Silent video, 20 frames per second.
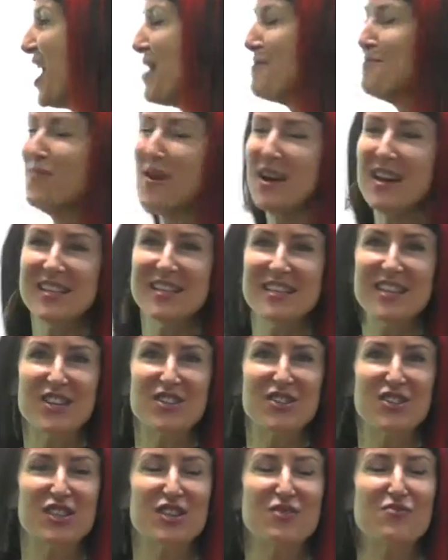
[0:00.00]
And
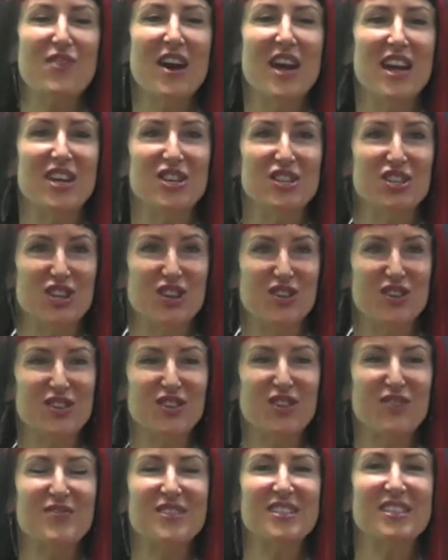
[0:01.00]
bisexual erasure is
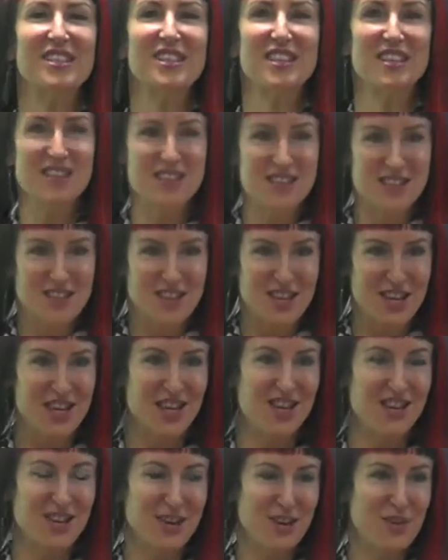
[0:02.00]
obviously
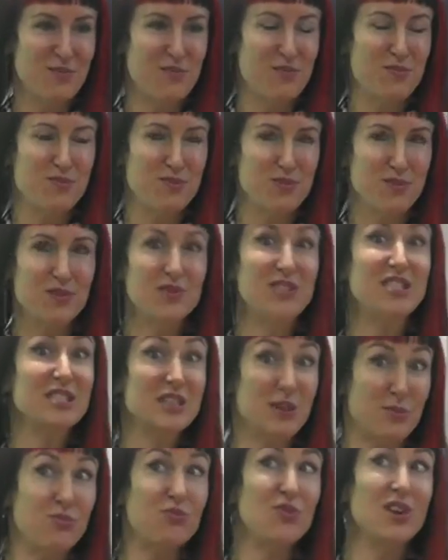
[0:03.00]
the,
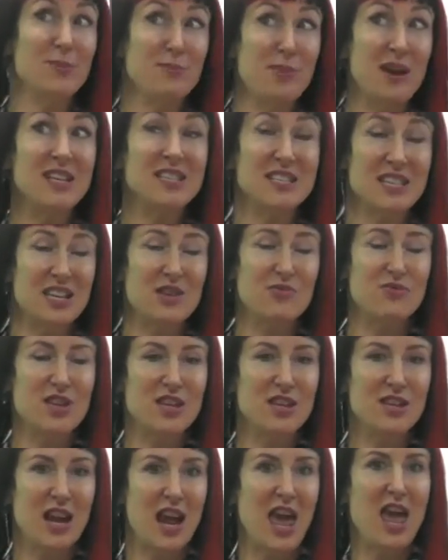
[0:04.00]
basically
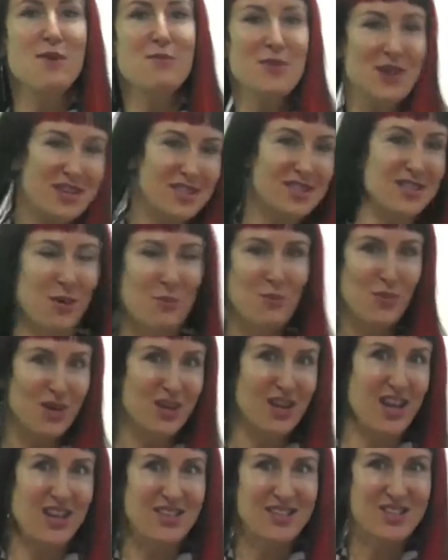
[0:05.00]
reclaiming
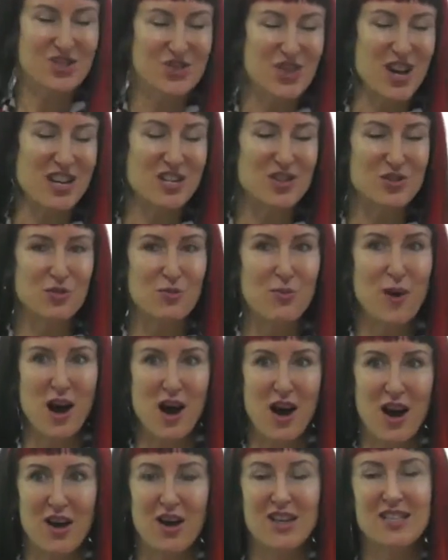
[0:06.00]
someone as straight or
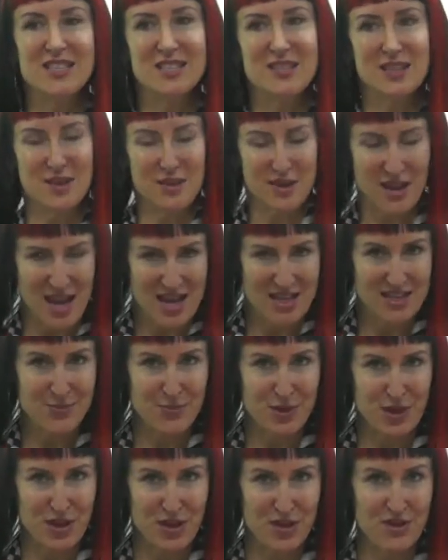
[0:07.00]
bi, as
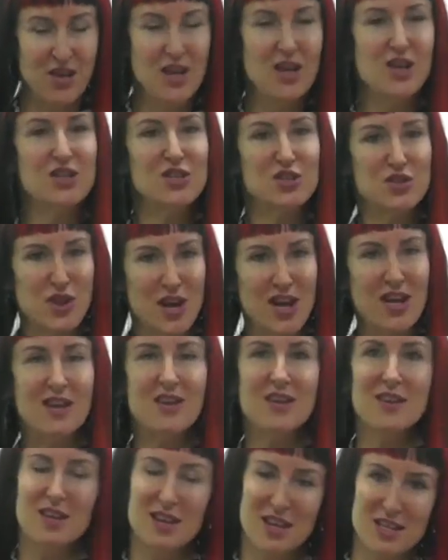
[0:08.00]
lesbian,
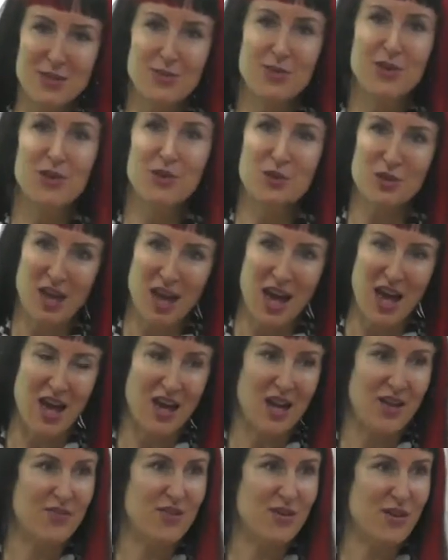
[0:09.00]
straight, lesbian or
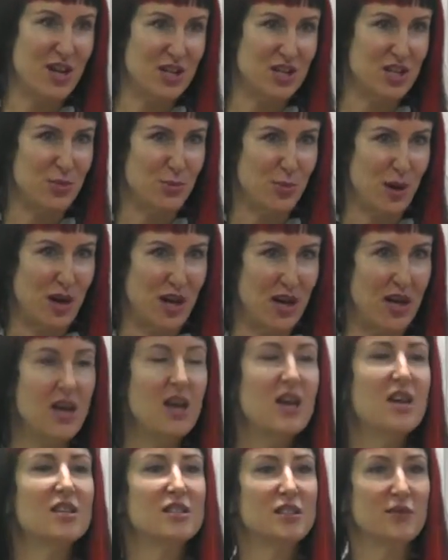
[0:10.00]
gay if they're actually bi.
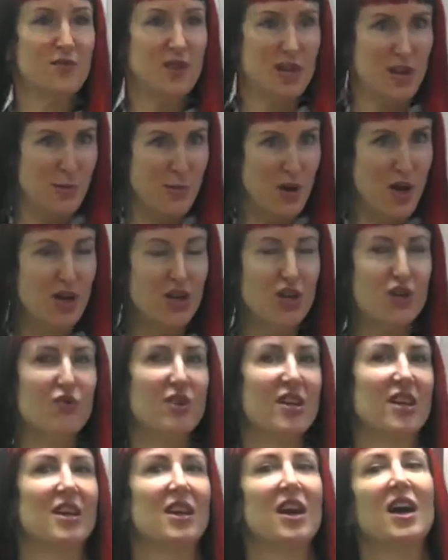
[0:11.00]
So Freddie
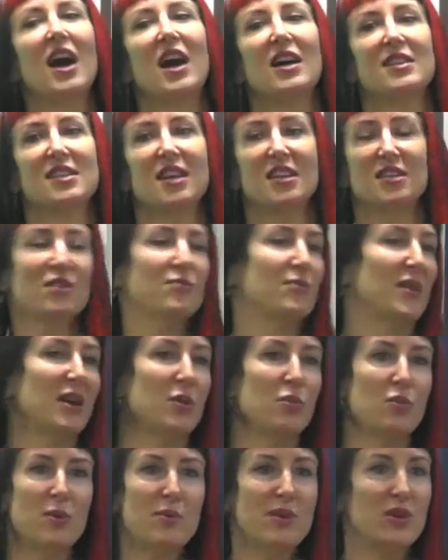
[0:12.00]
Mercury had sex with men
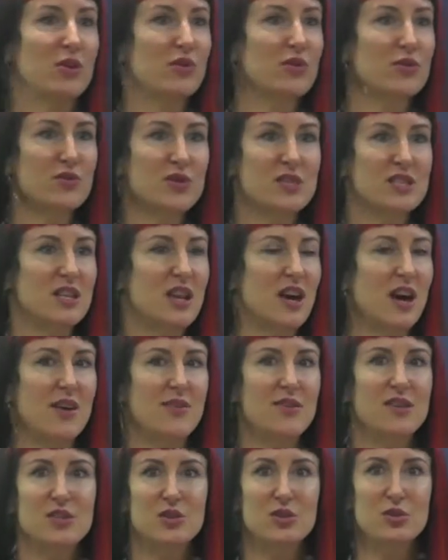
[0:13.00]
and women all through his life,
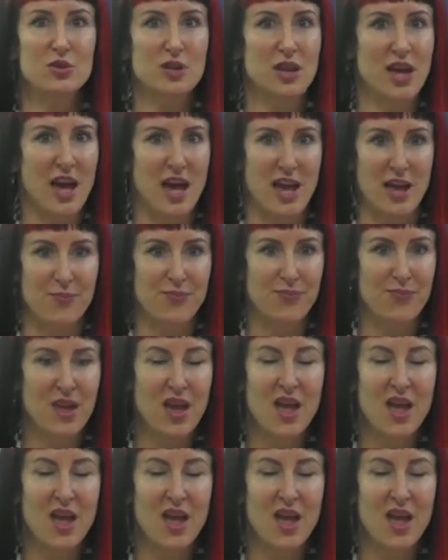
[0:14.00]
he's called gay.